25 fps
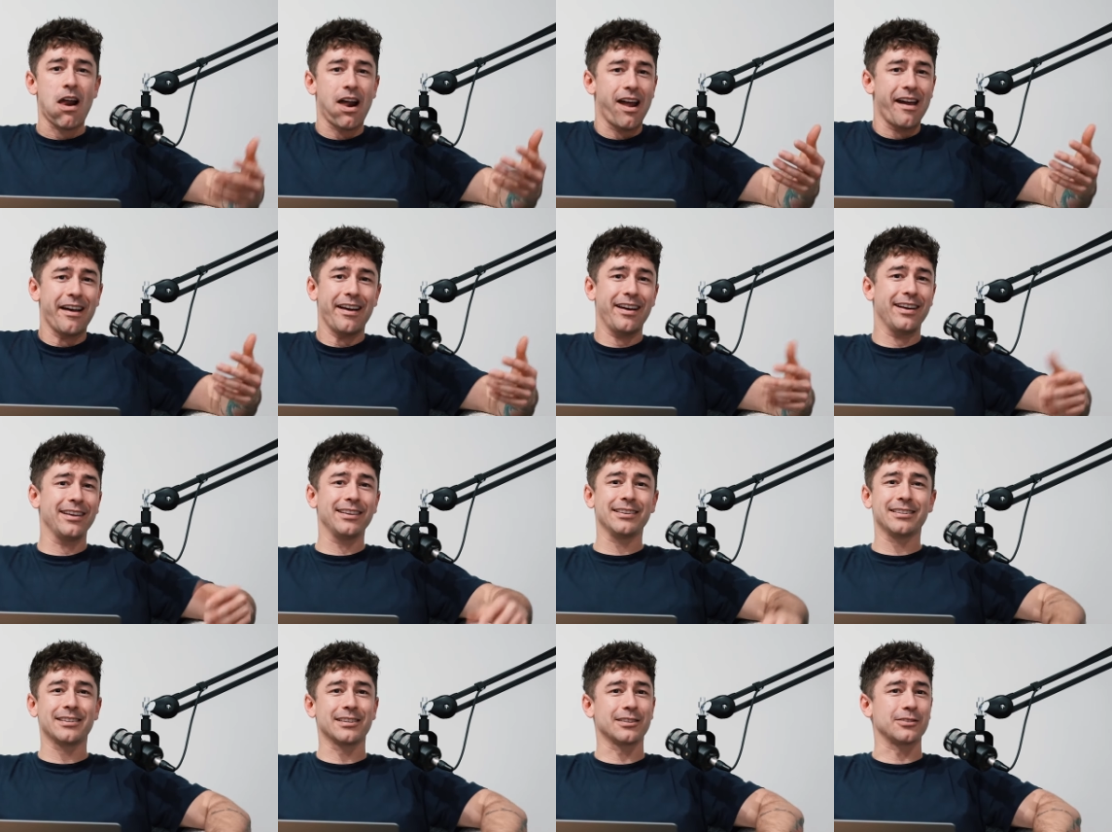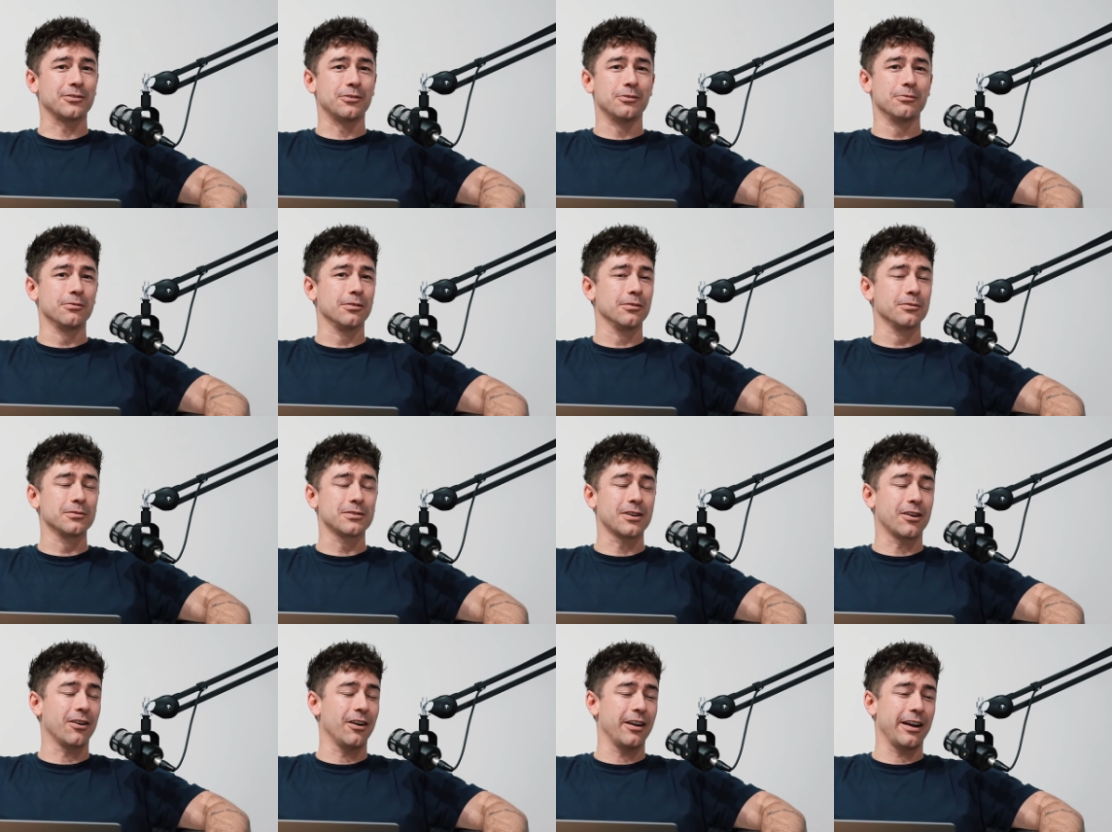It's just all
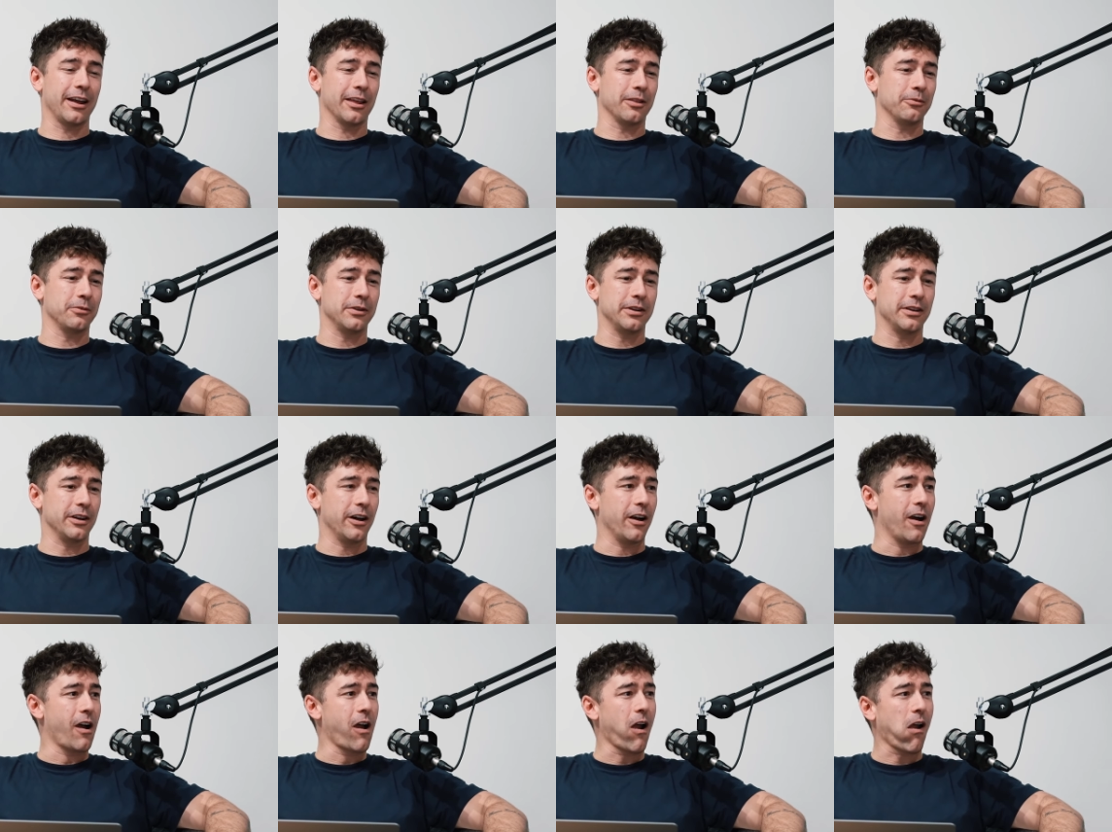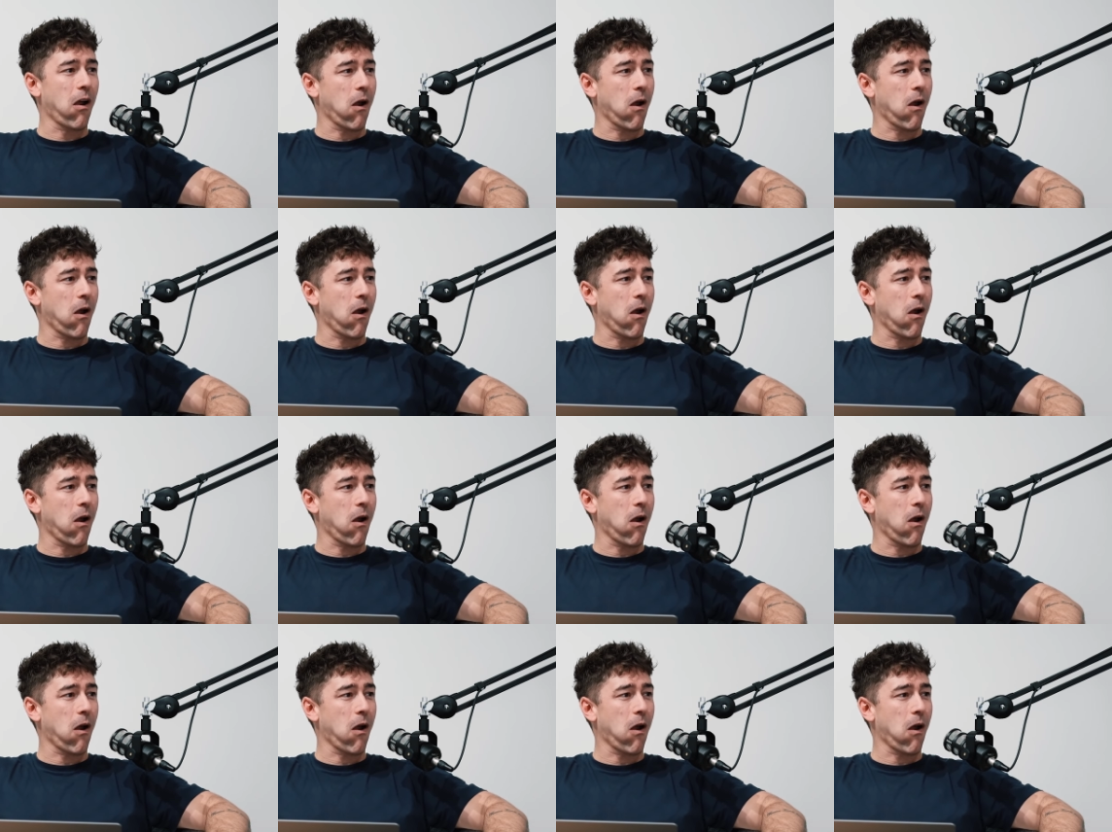rules have gone out the window.